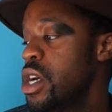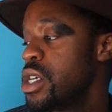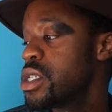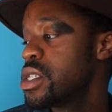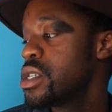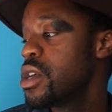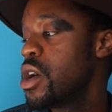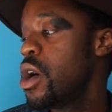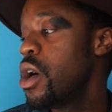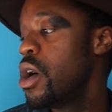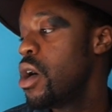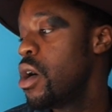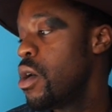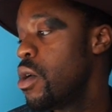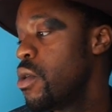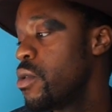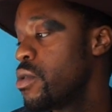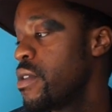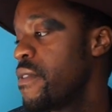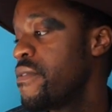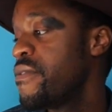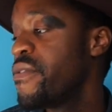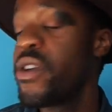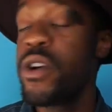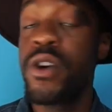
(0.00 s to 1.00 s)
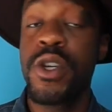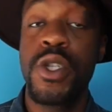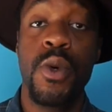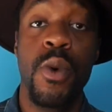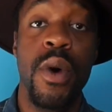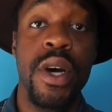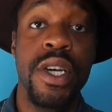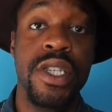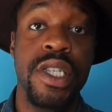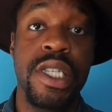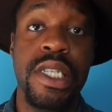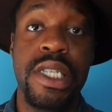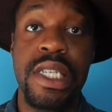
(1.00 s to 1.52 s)
So the first
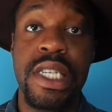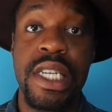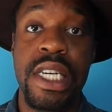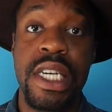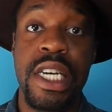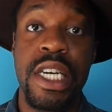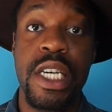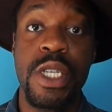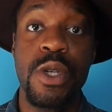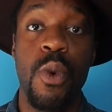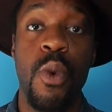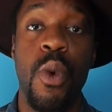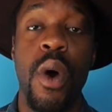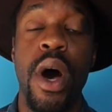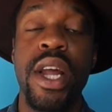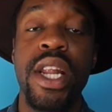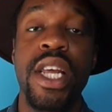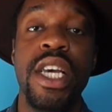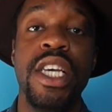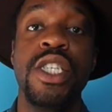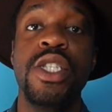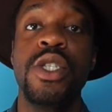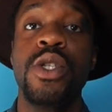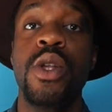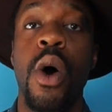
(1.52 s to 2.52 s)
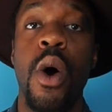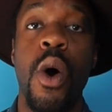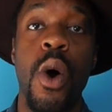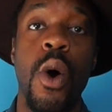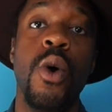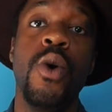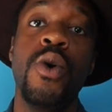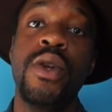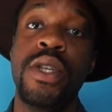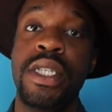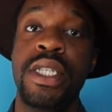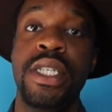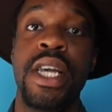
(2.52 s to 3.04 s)
question is, what is the
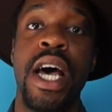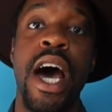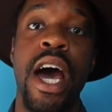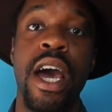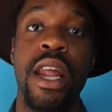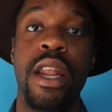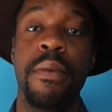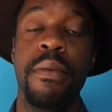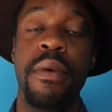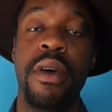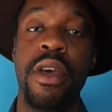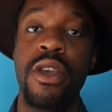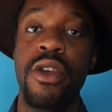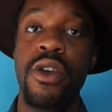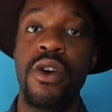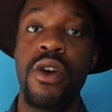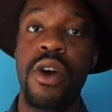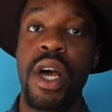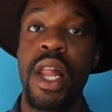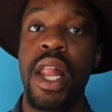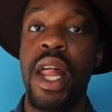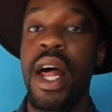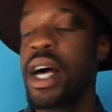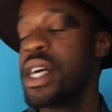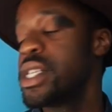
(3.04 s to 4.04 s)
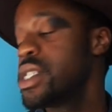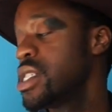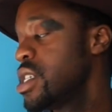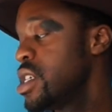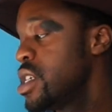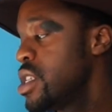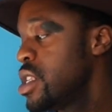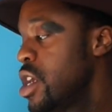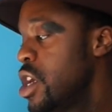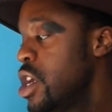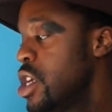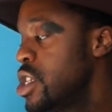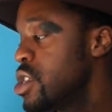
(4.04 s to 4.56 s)
oldest item in your
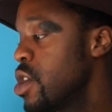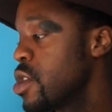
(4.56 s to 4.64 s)
closet?